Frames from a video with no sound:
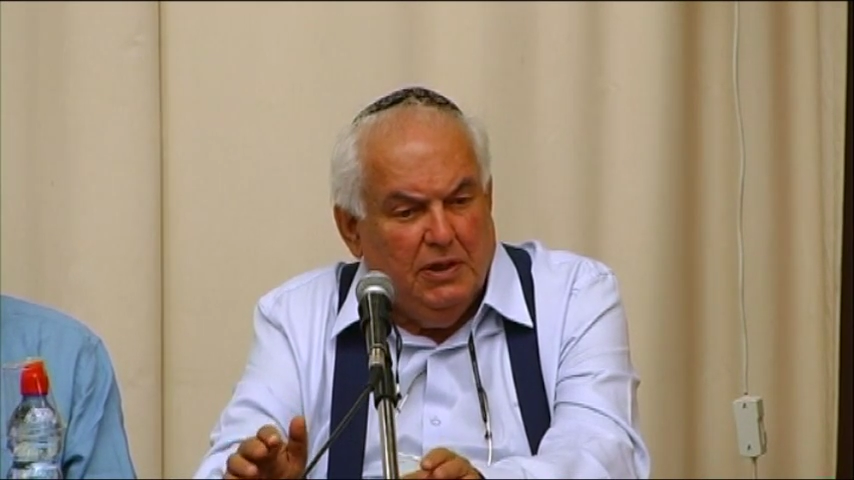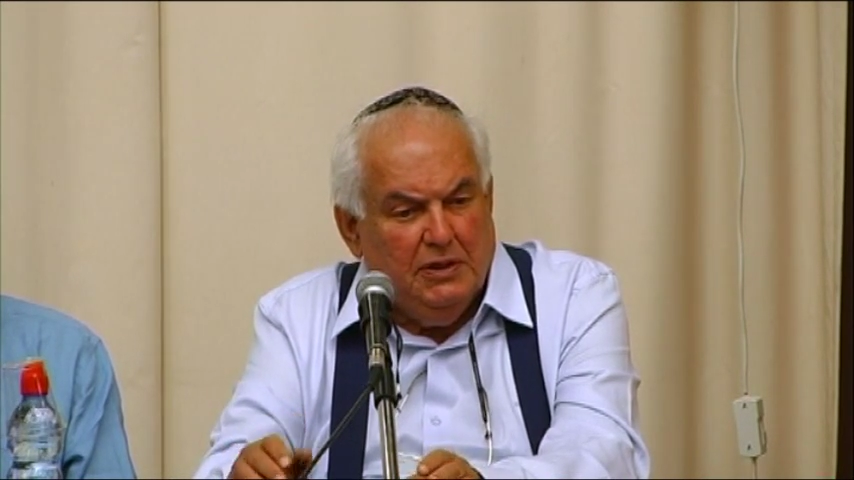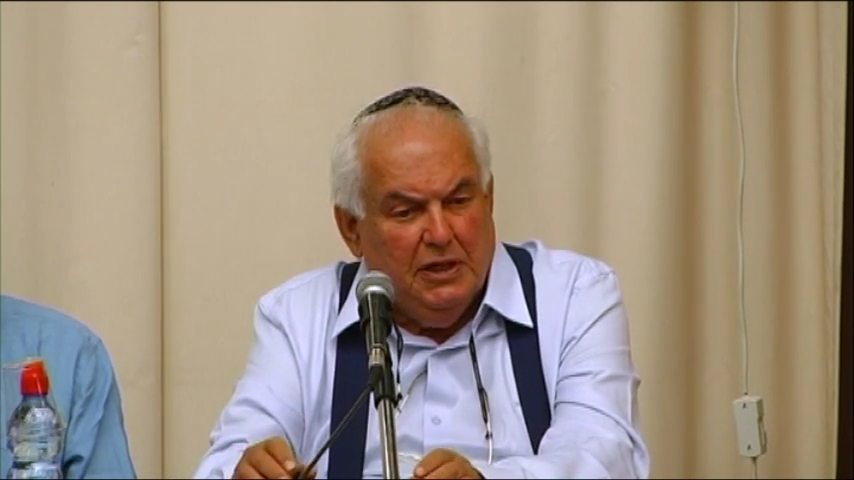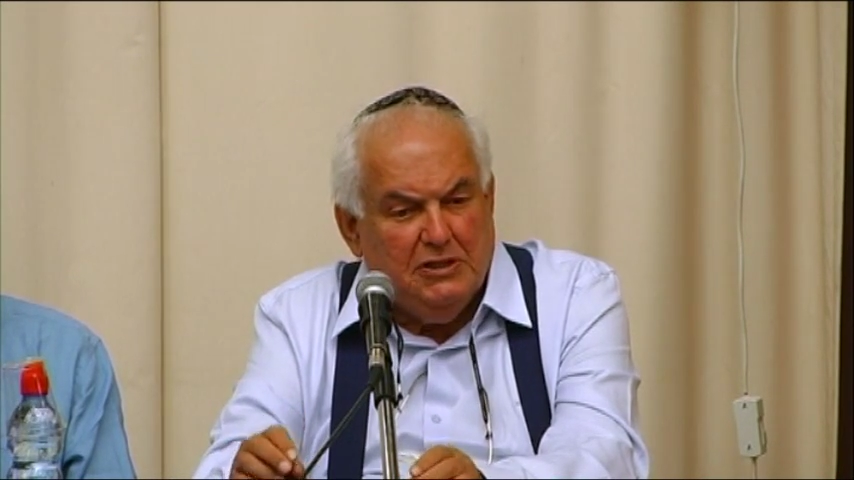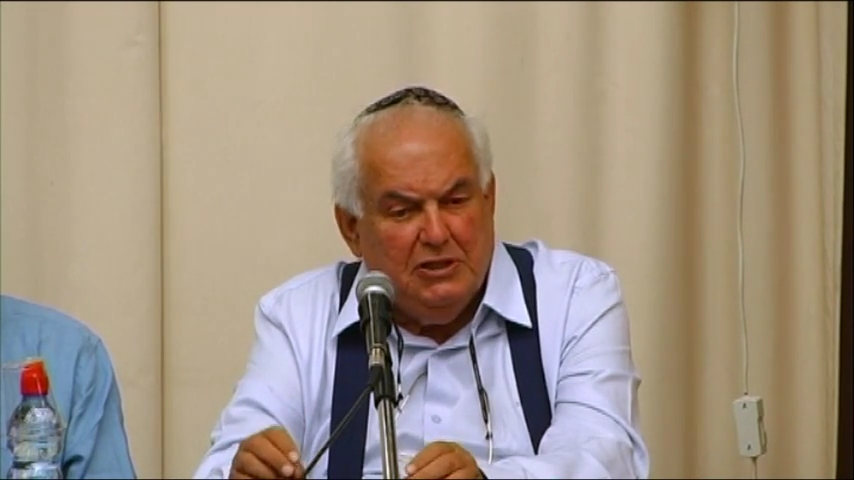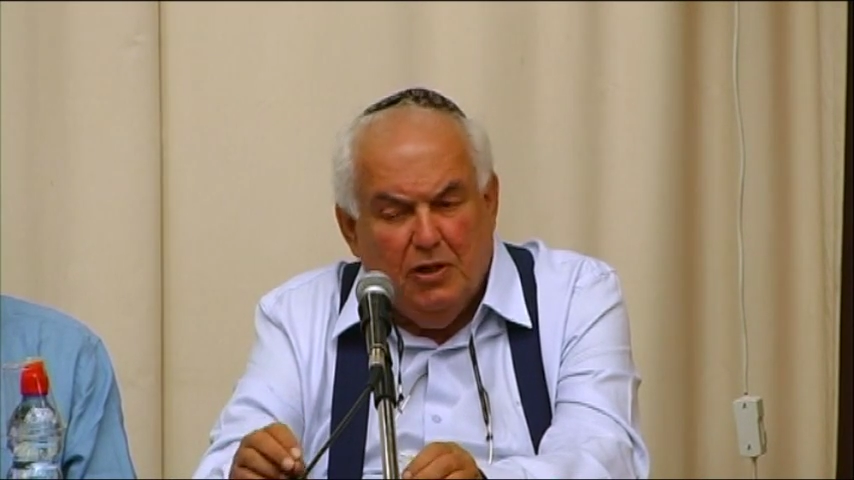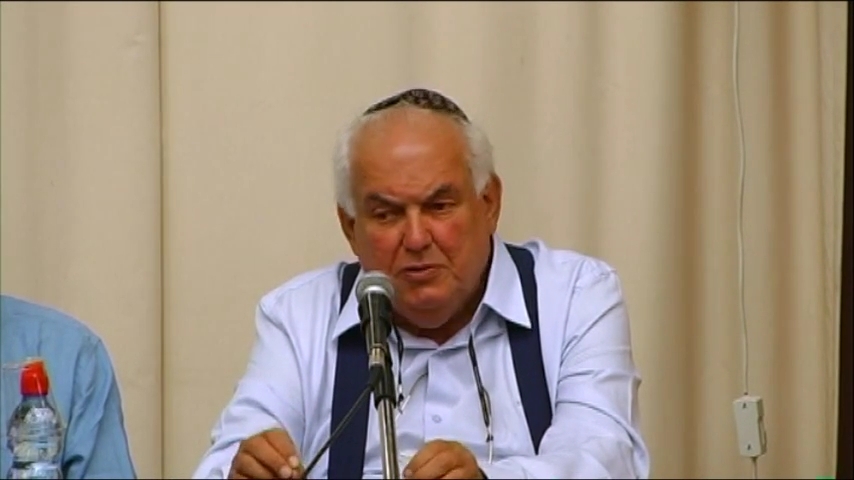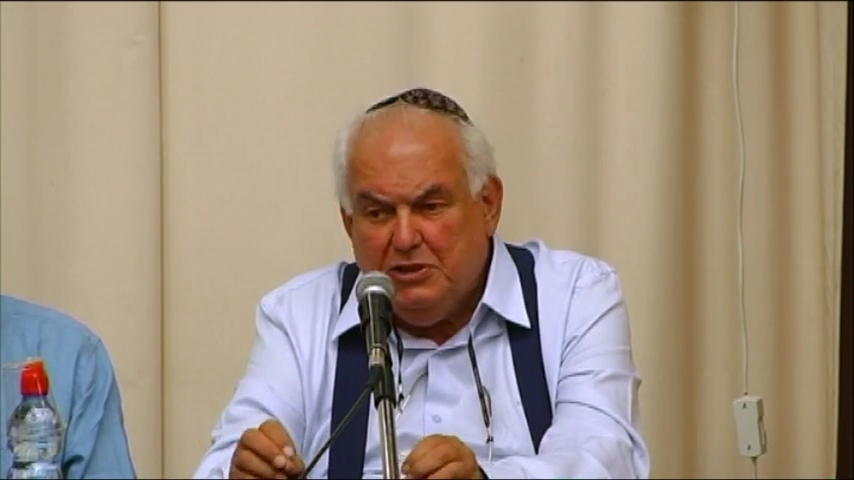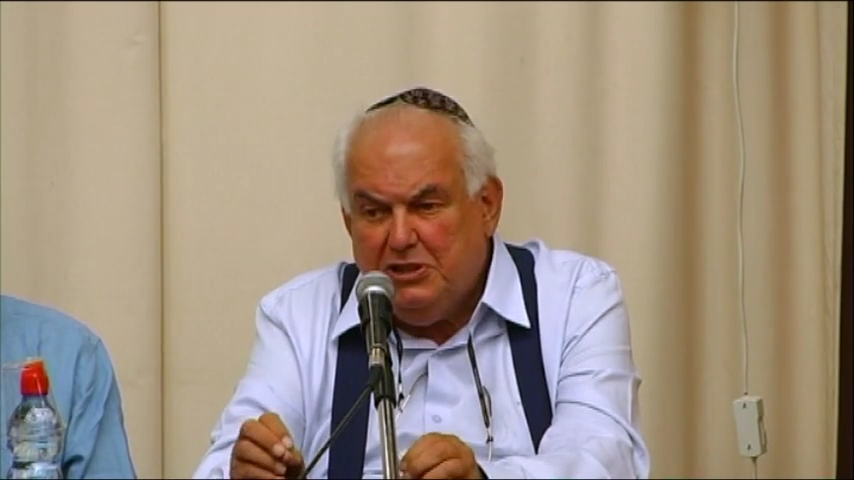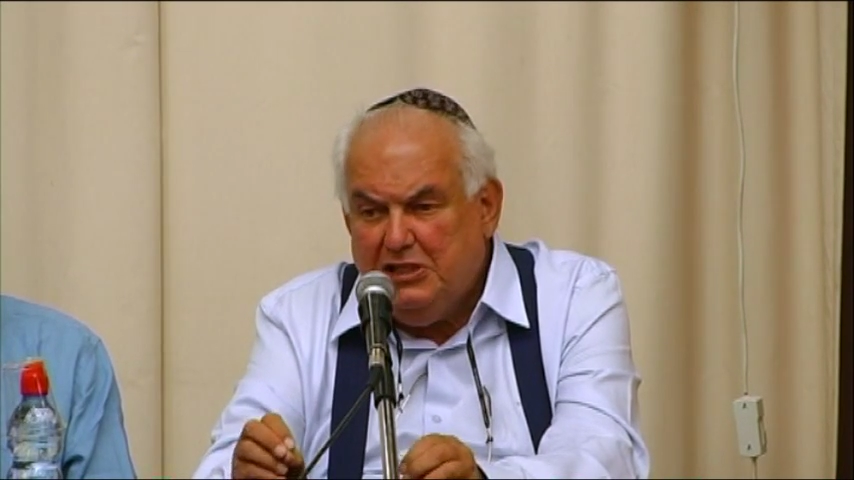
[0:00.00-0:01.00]
There's no
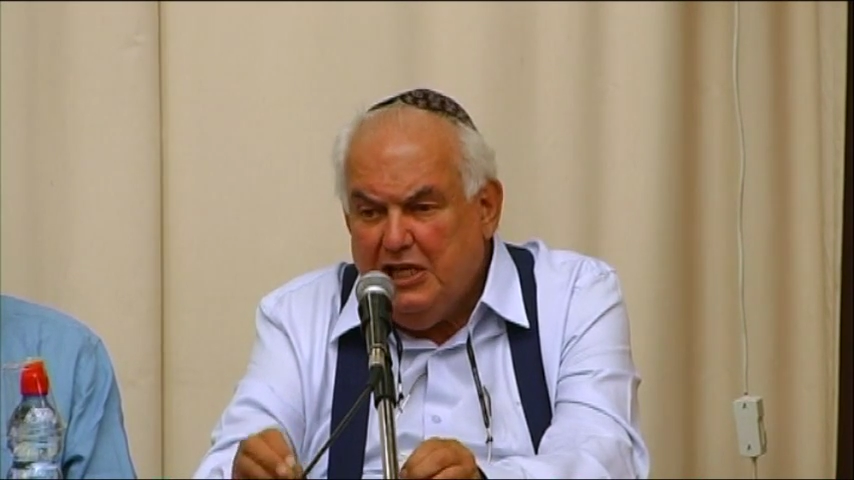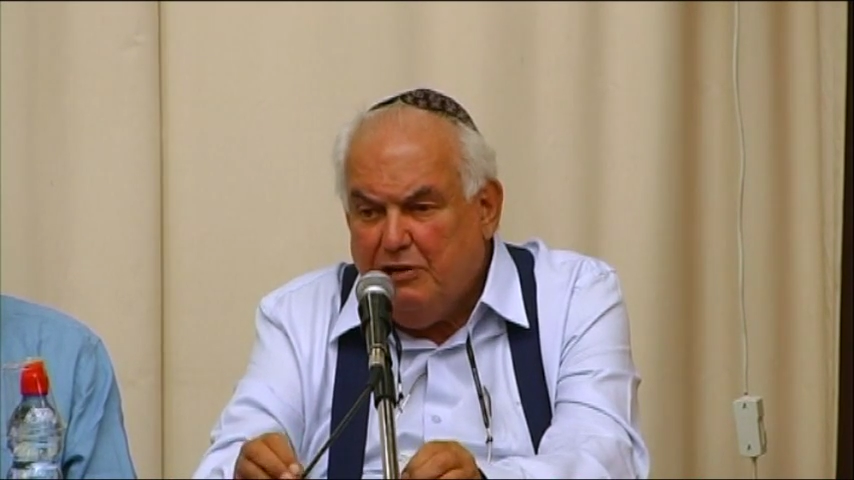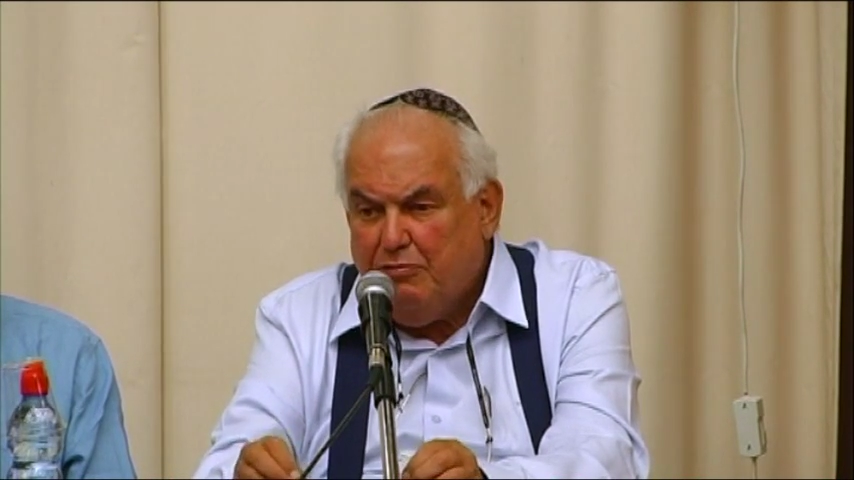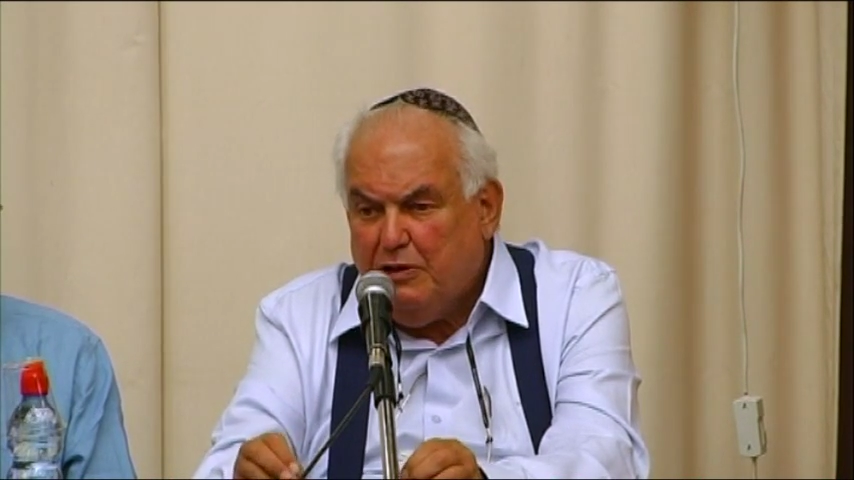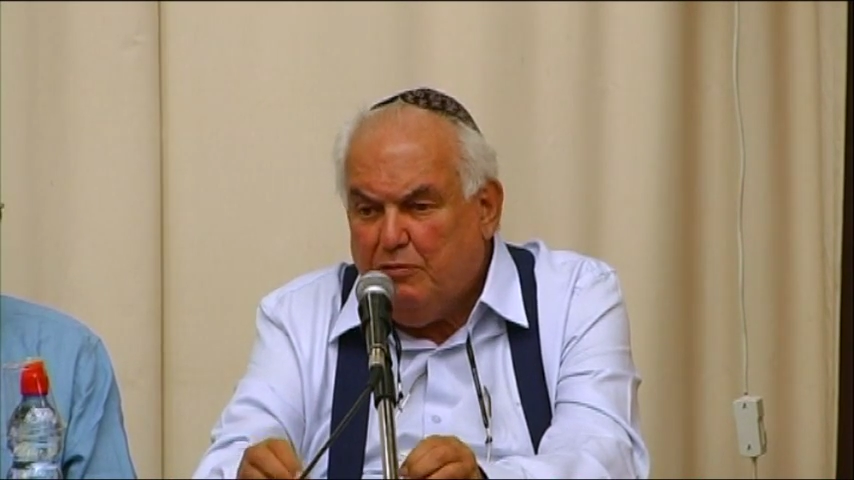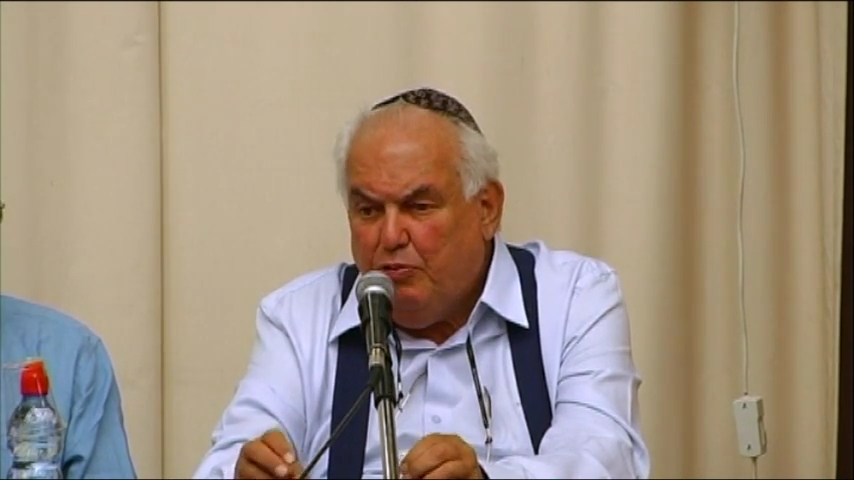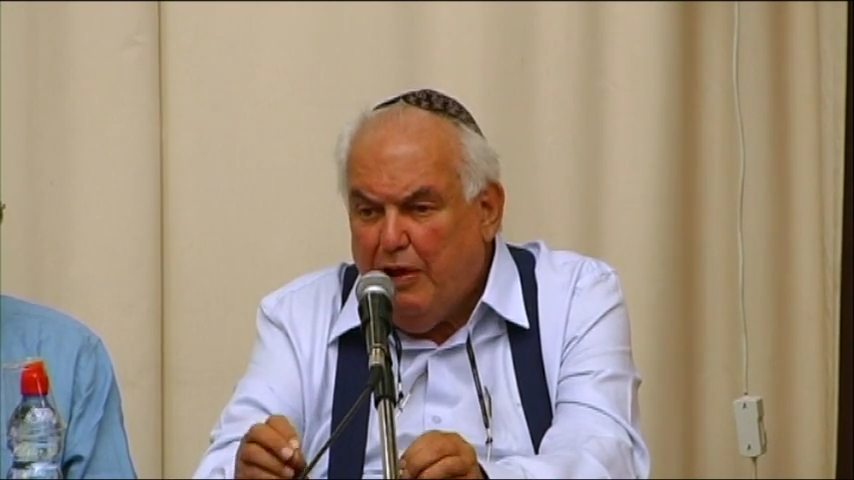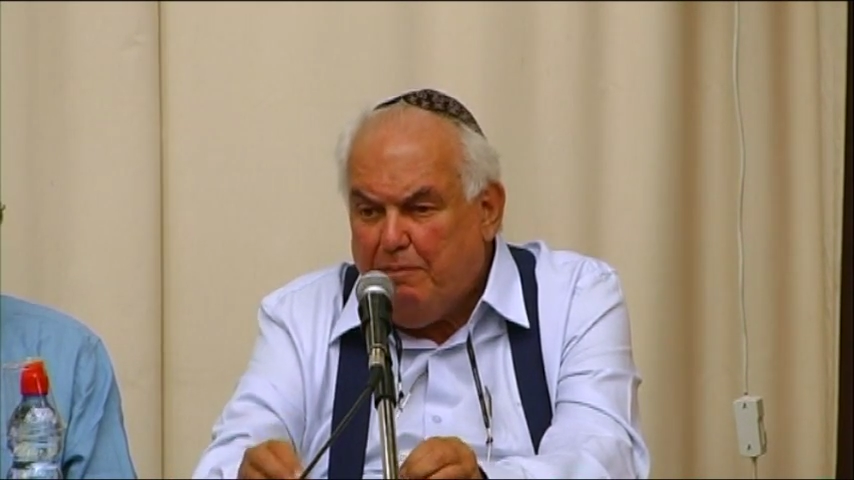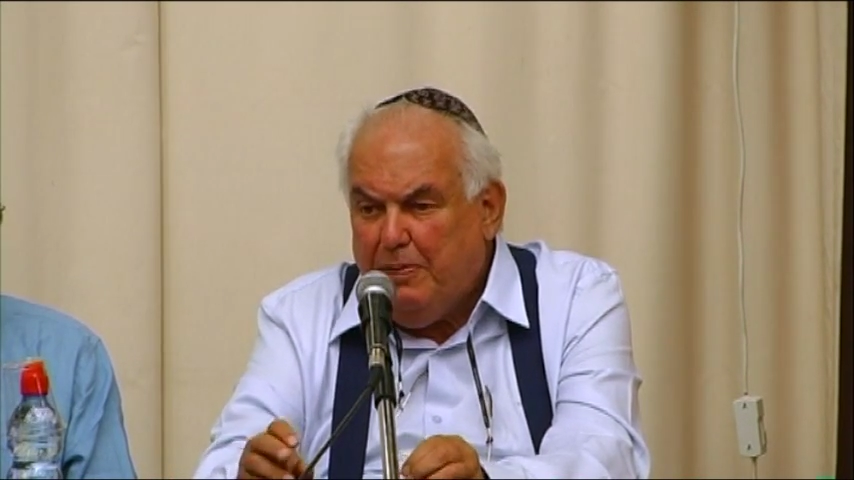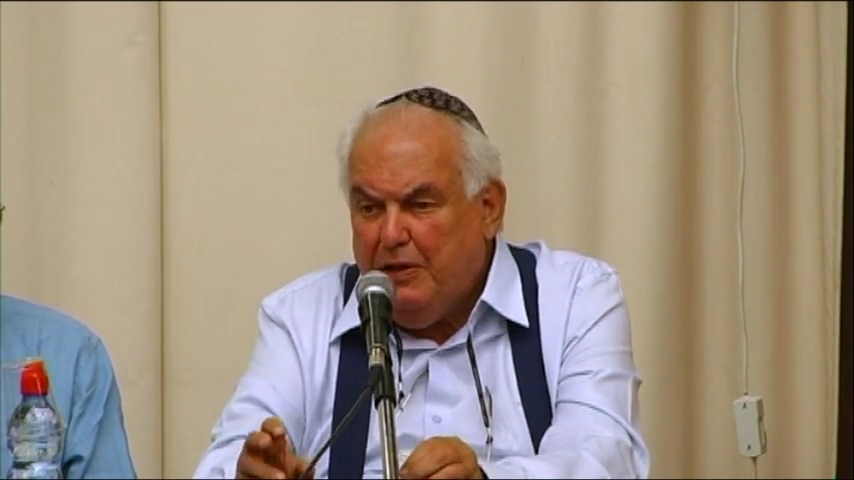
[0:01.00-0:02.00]
secret
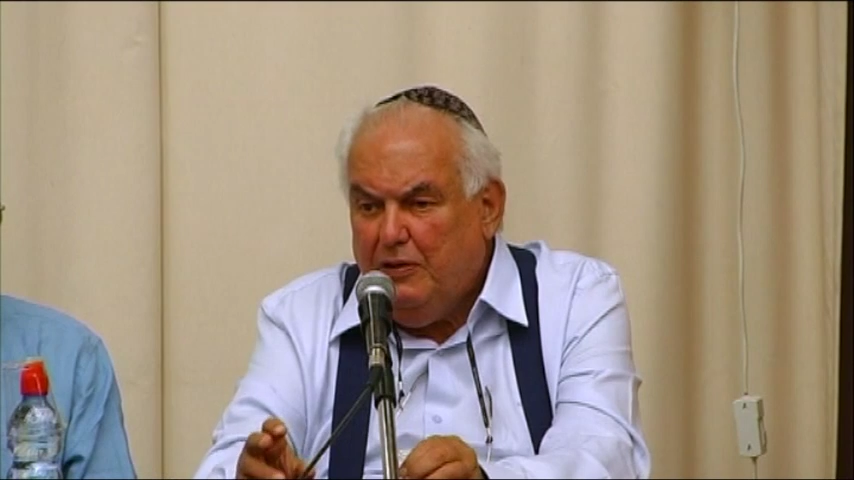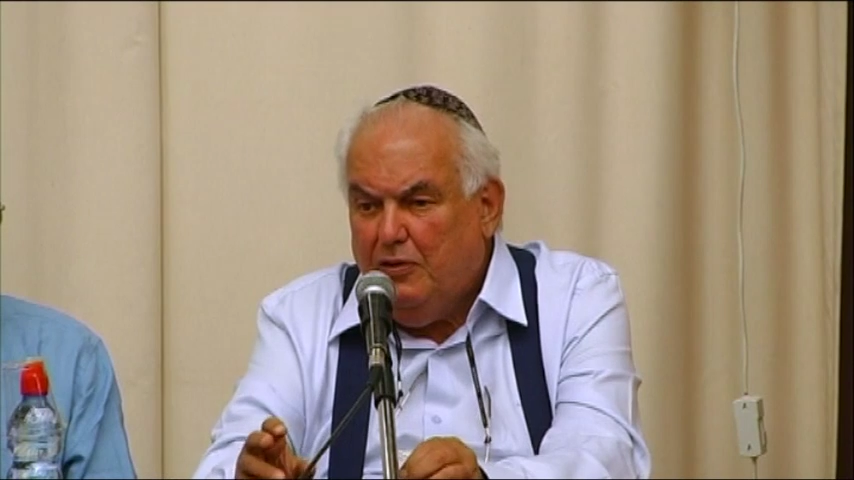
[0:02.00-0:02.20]
weapon